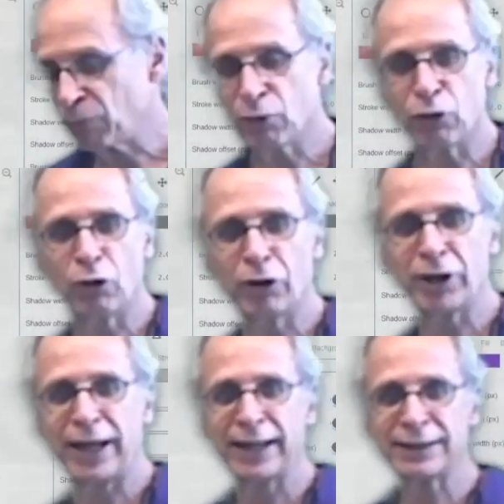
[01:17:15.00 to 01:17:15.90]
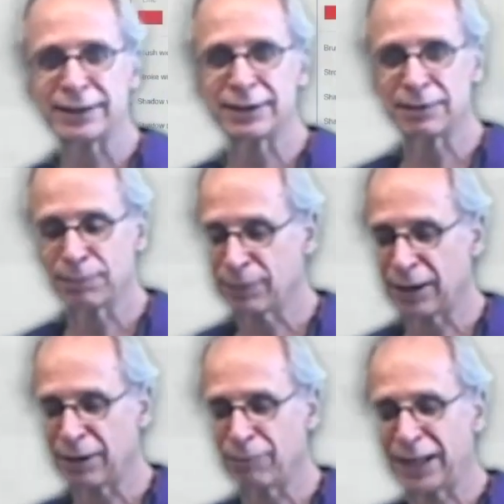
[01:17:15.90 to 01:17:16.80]
4 in X
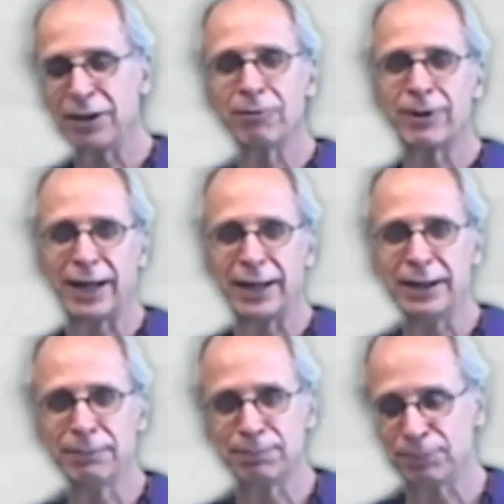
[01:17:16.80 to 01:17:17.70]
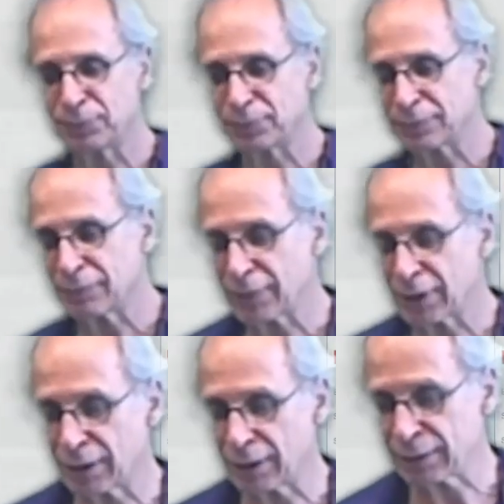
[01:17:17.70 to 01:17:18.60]
and 1 in Y.
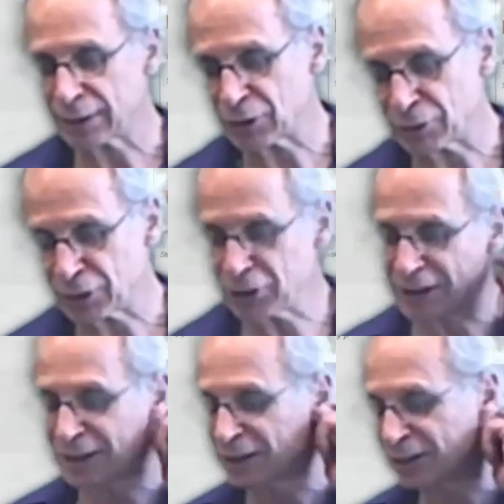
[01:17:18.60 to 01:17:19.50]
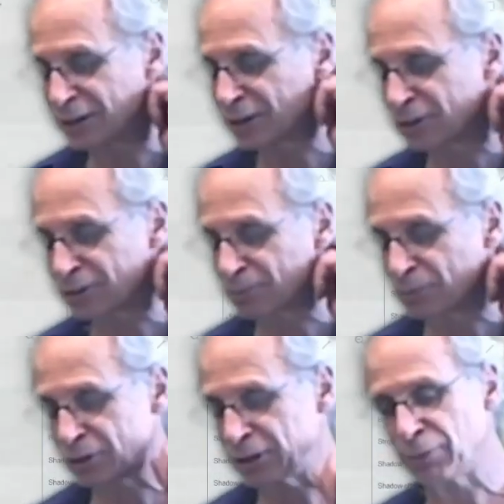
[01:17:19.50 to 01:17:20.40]
So you see it
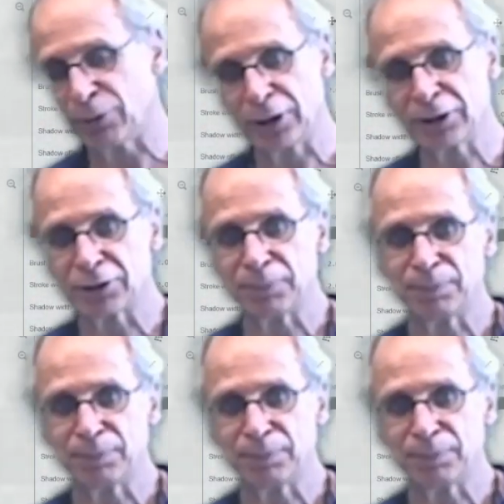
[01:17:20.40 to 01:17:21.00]
still works.